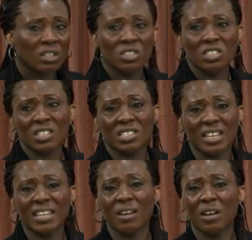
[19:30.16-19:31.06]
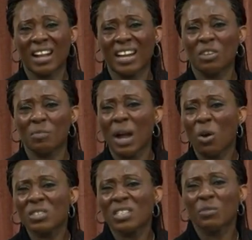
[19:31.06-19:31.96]
Jesus said, I can of my
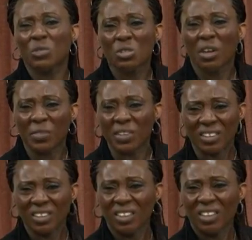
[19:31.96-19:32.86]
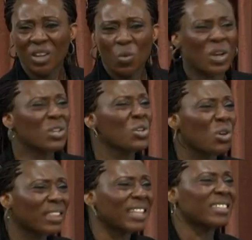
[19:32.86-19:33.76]
own self do nothing. When you
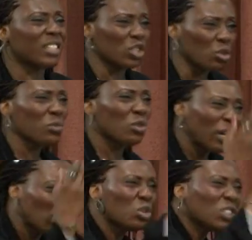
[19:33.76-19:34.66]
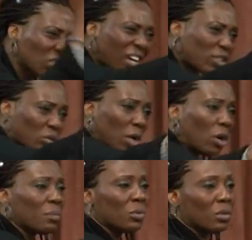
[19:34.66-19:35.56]
know that as a truth, you don't try to be
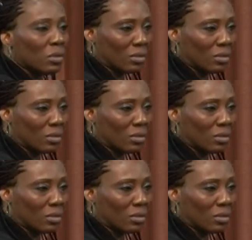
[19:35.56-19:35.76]
humble.